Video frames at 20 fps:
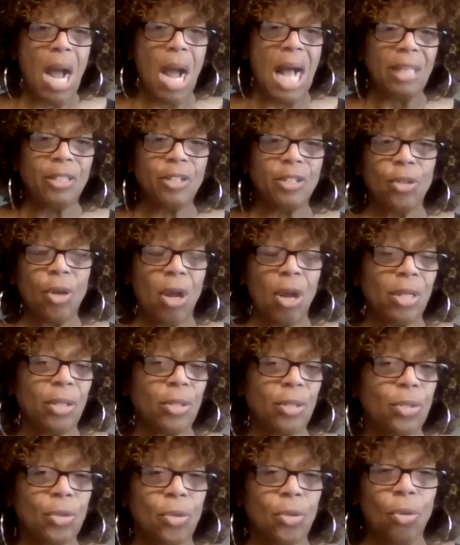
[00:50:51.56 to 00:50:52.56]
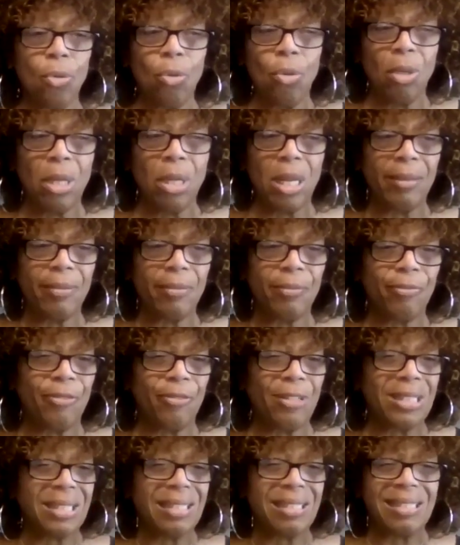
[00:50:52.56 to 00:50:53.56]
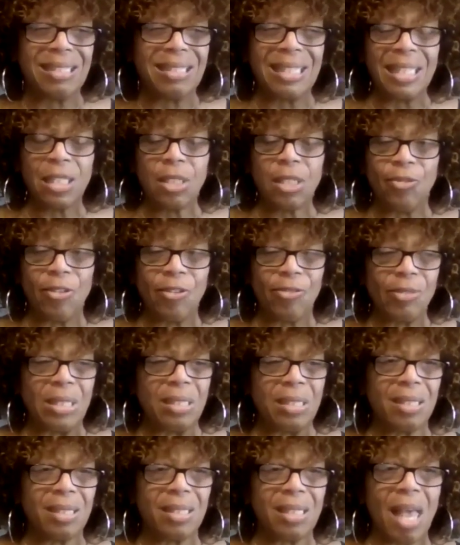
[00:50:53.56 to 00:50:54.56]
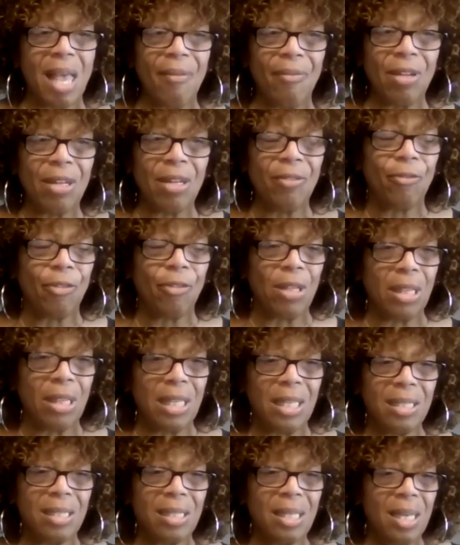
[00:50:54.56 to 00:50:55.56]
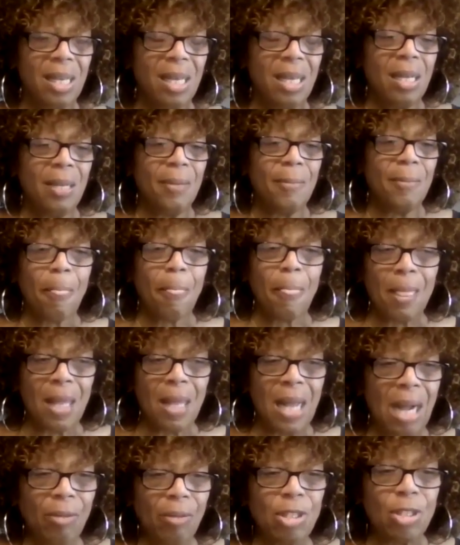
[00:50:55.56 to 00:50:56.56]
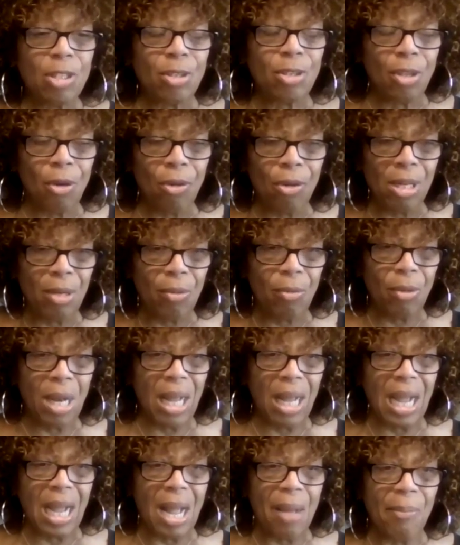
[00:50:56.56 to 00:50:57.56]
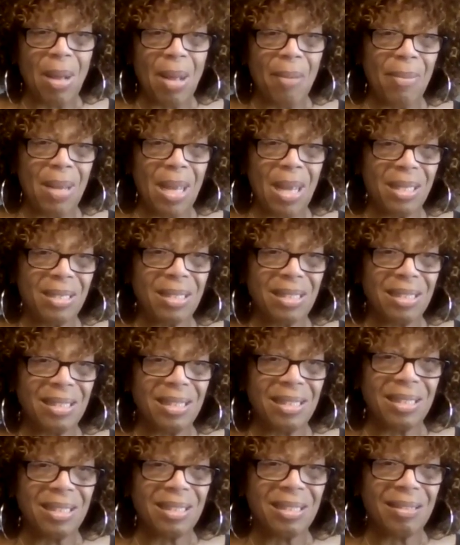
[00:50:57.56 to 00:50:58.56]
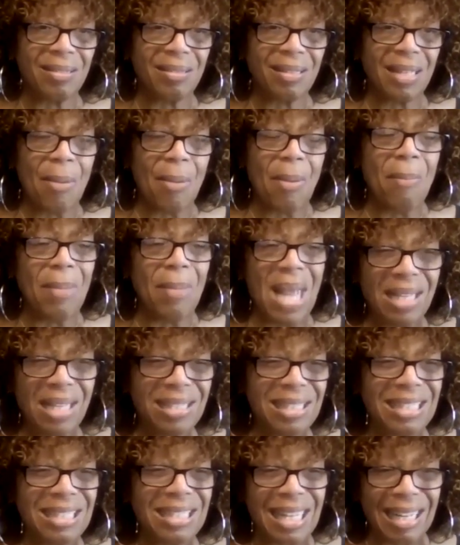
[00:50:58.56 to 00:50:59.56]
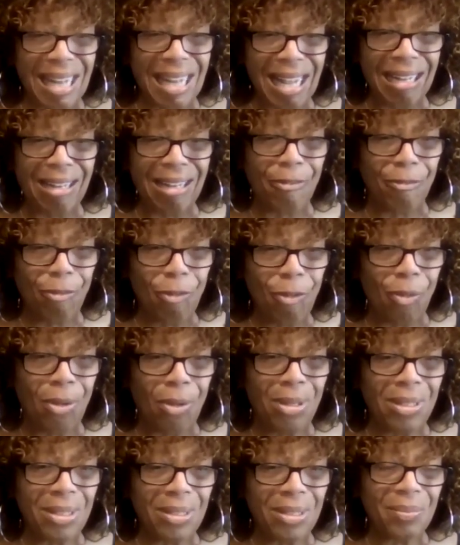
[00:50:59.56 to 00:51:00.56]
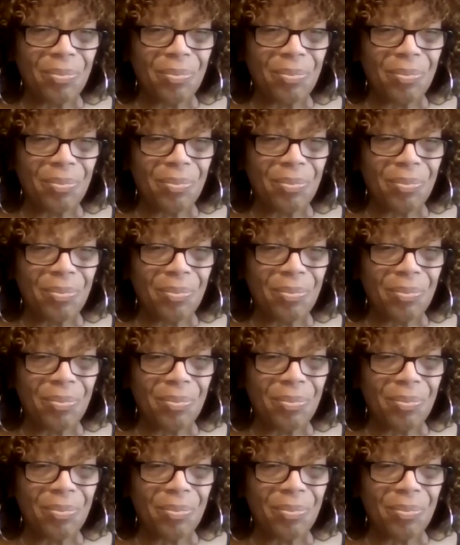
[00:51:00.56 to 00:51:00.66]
I started school at 56, 57 for this. I was 30 when I got my master's. I got my master's in 94,